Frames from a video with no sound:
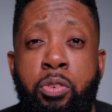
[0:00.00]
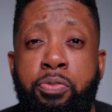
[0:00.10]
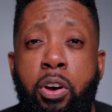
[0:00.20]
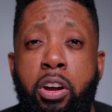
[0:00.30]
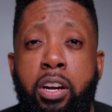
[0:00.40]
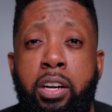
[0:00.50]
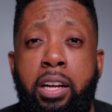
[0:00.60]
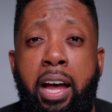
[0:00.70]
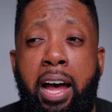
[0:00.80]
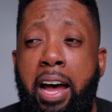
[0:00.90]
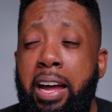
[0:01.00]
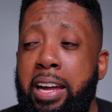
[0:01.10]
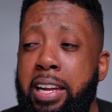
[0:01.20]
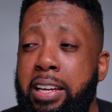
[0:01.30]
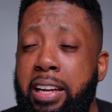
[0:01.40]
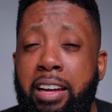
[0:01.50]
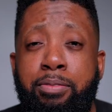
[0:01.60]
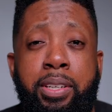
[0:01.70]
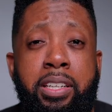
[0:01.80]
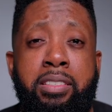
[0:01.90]
far, I have
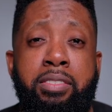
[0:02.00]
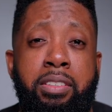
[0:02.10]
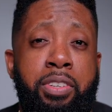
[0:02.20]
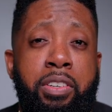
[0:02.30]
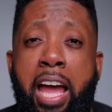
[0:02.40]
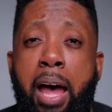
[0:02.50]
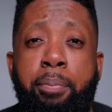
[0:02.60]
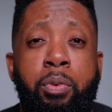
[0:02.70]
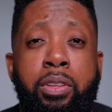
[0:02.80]
been very happy with